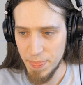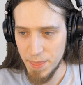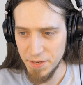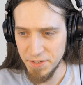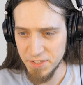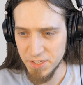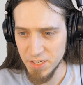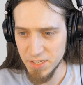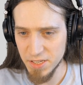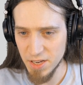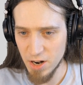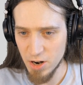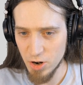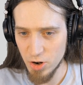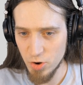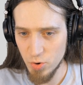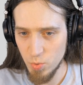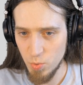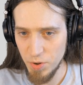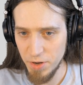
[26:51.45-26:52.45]
this is
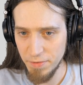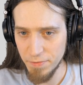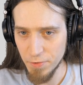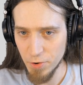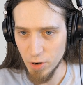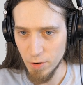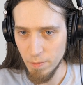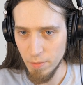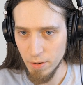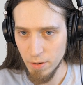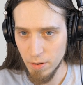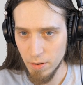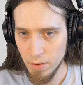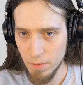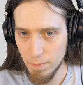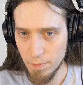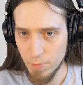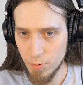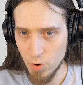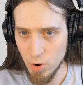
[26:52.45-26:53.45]
our reverb
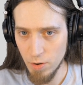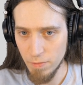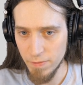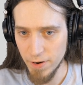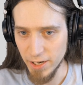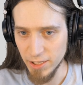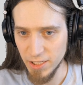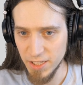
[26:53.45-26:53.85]
profile.